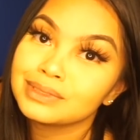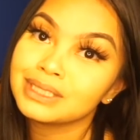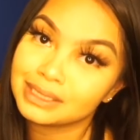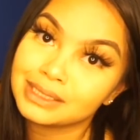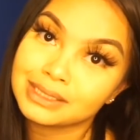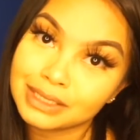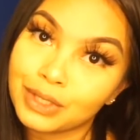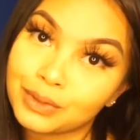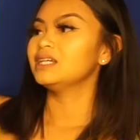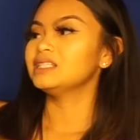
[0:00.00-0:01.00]
Sis, it's
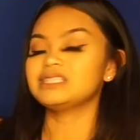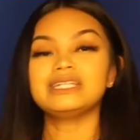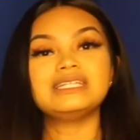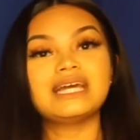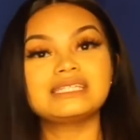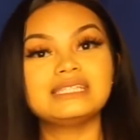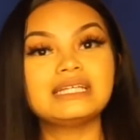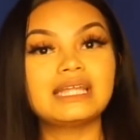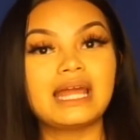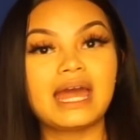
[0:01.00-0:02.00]
cute. So the next
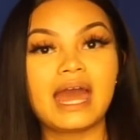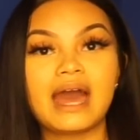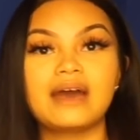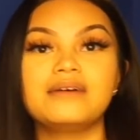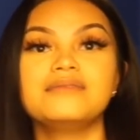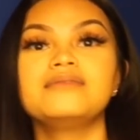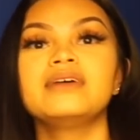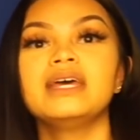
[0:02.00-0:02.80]
thing that I have